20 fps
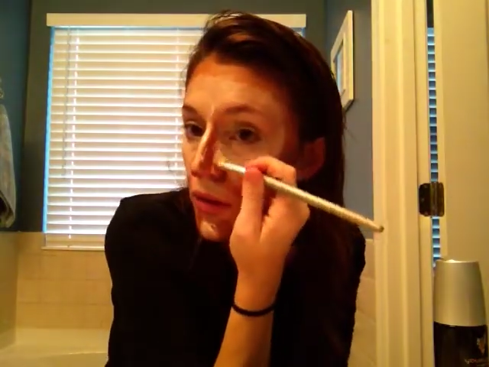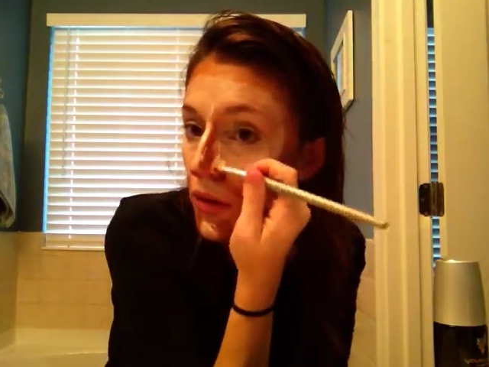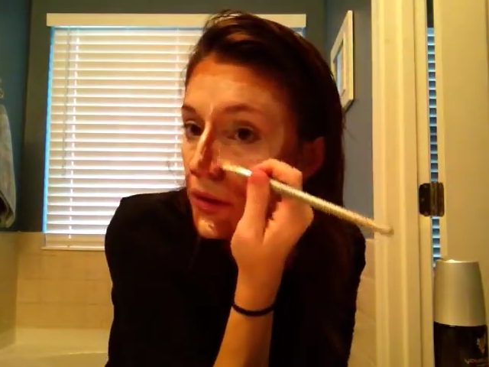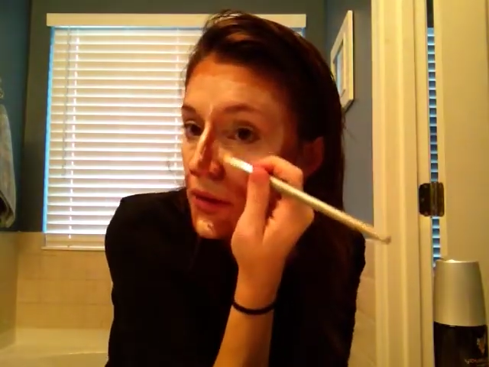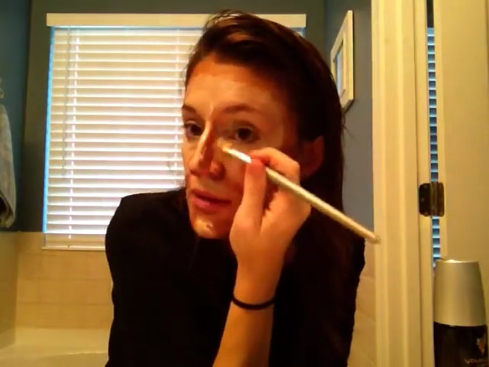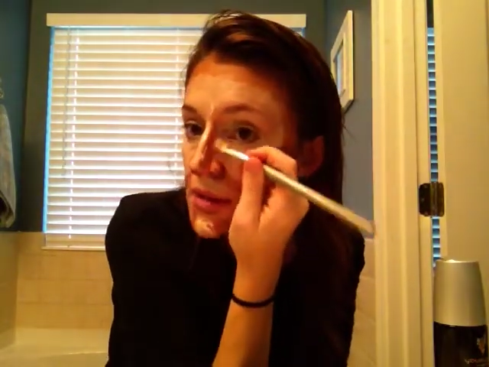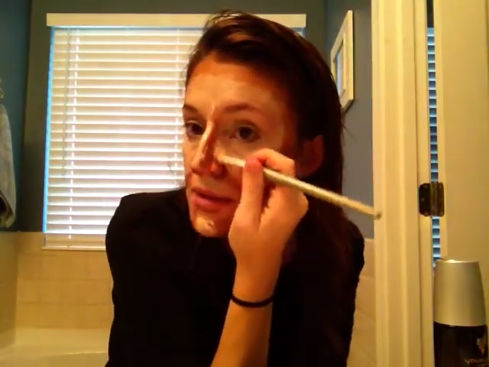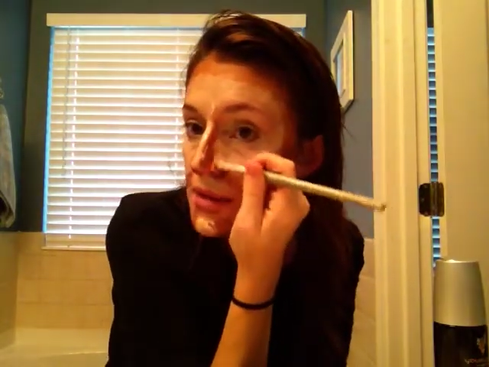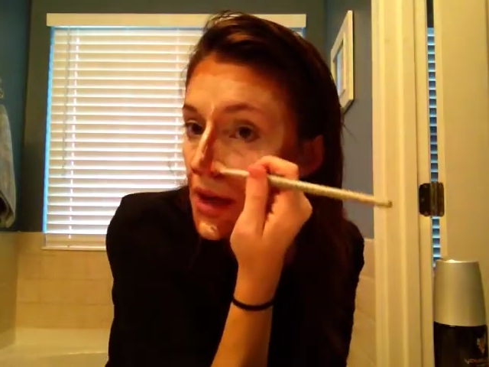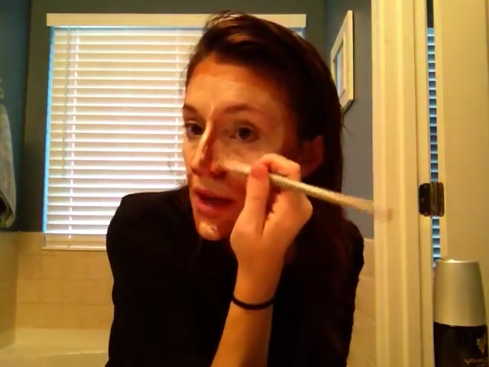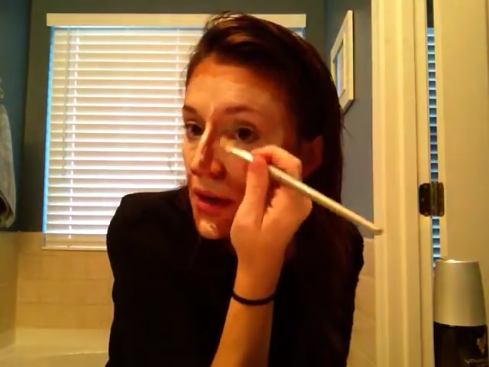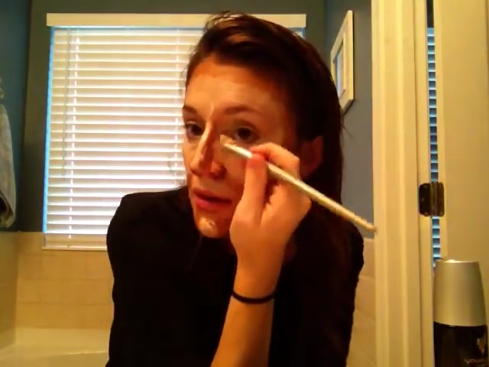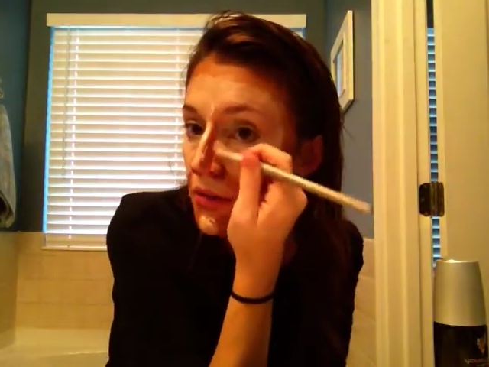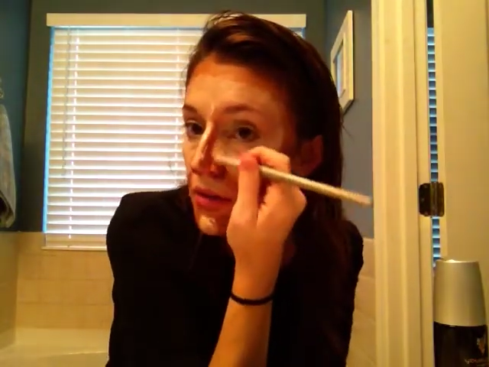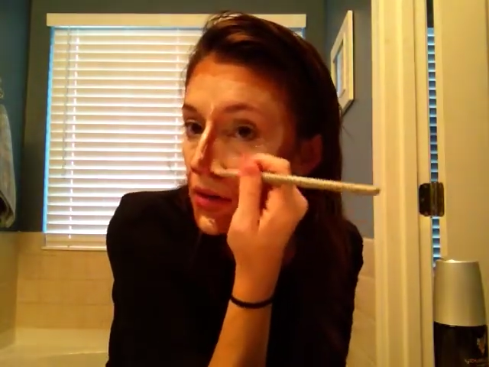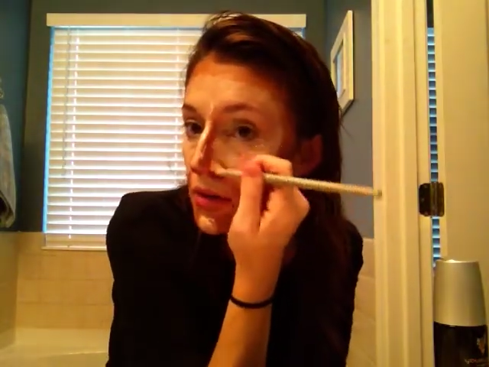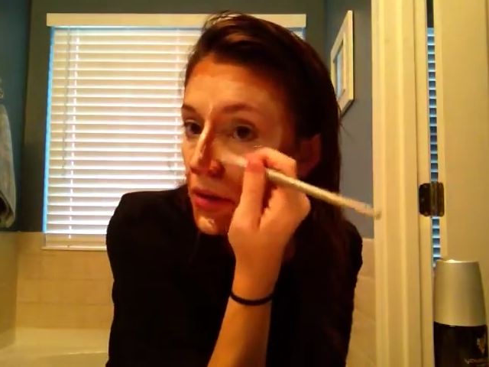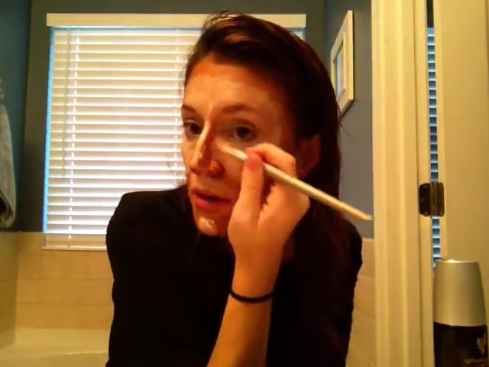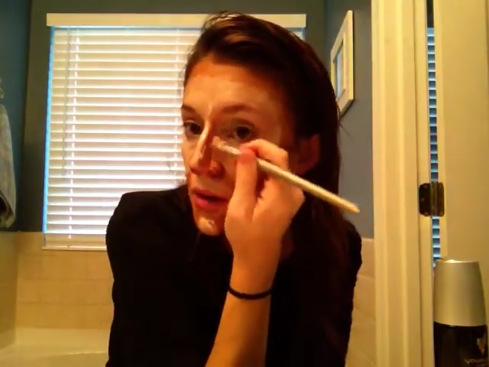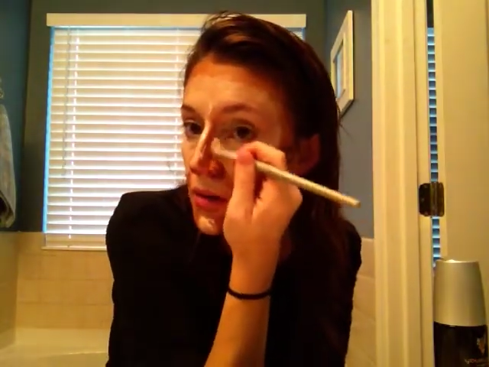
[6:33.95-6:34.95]
on the side of
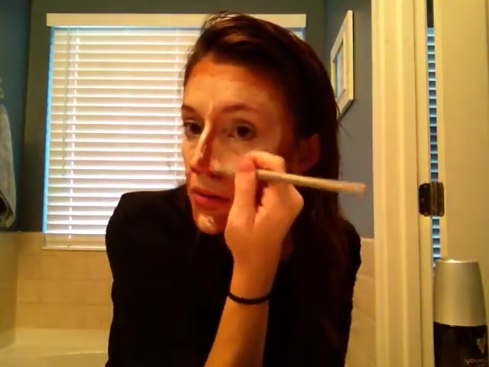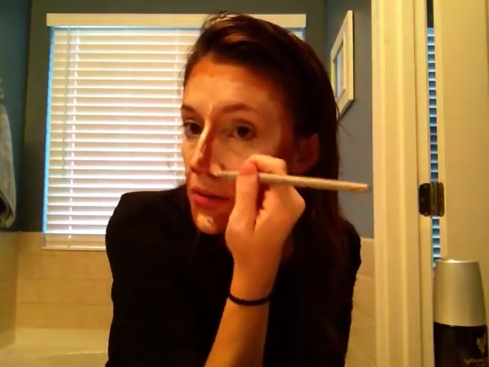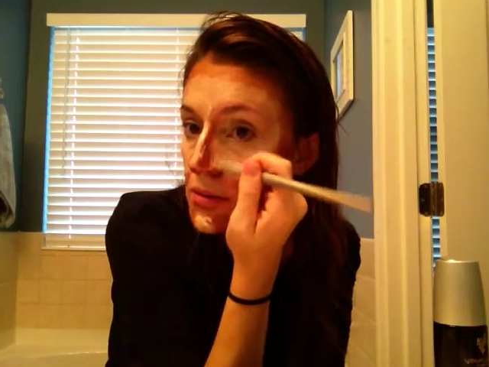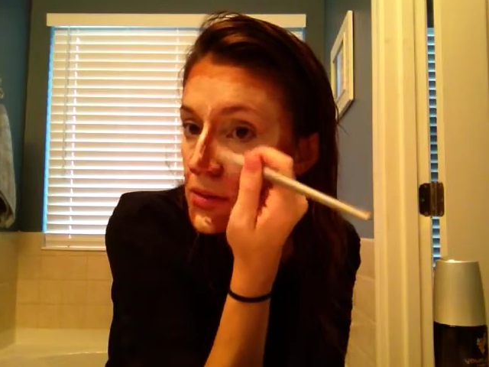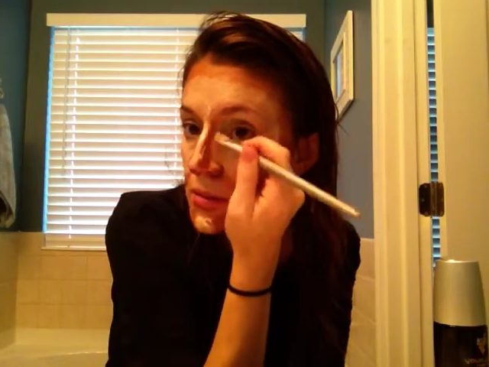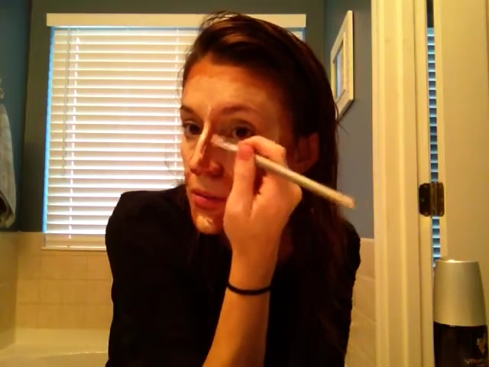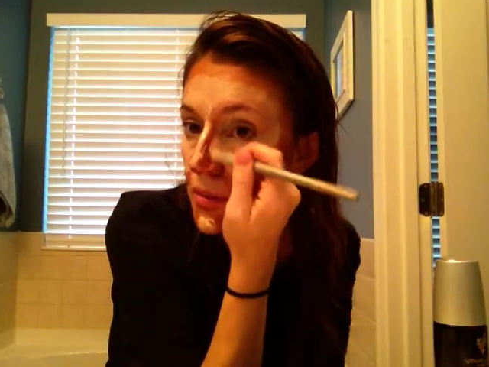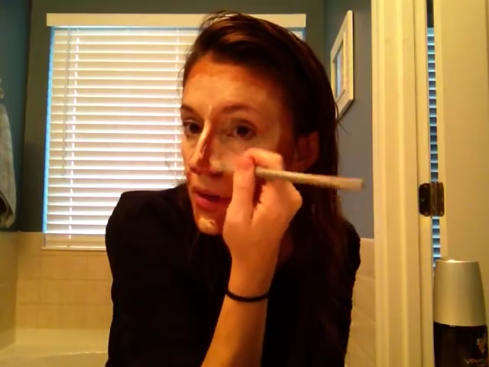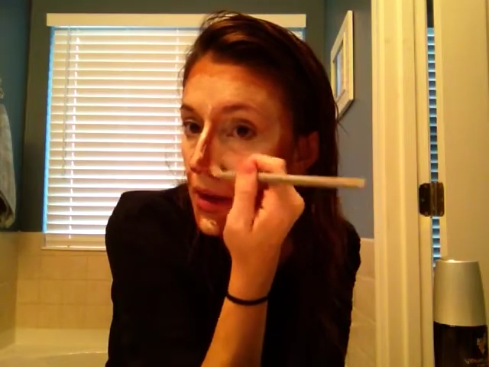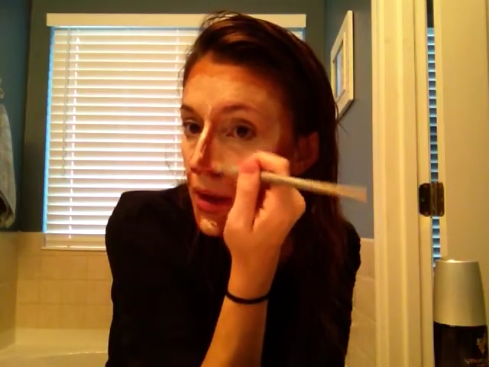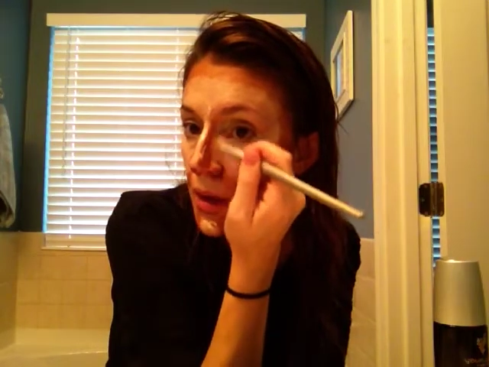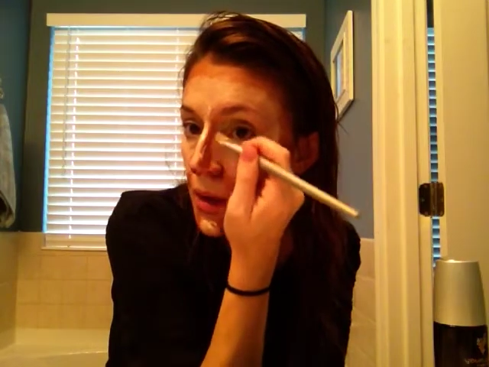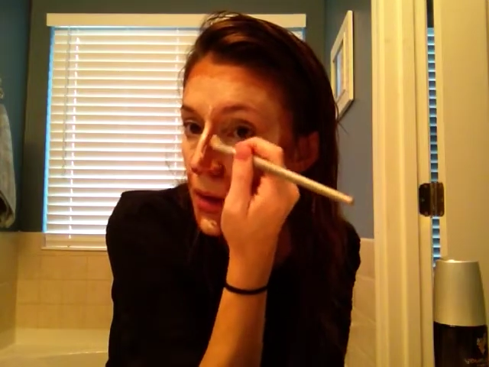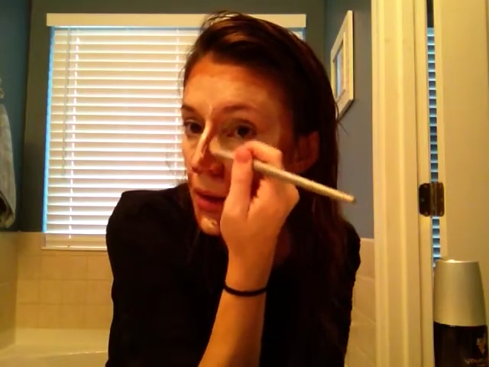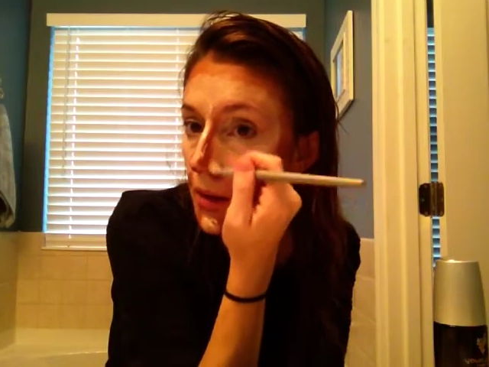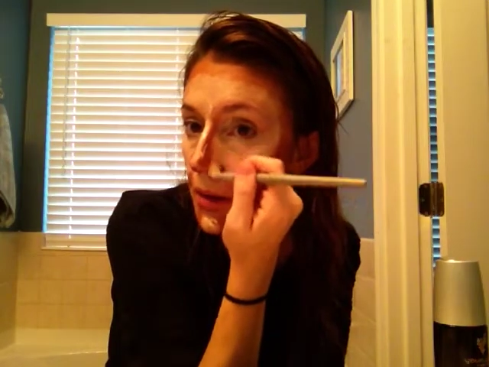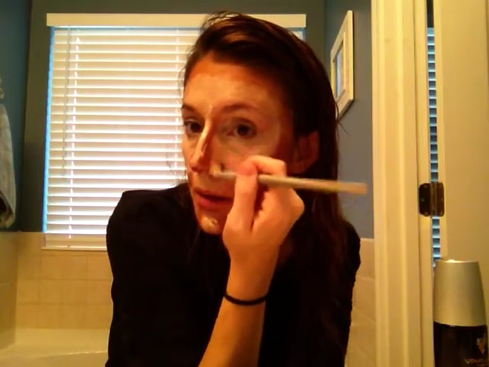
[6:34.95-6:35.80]
your nose a bit.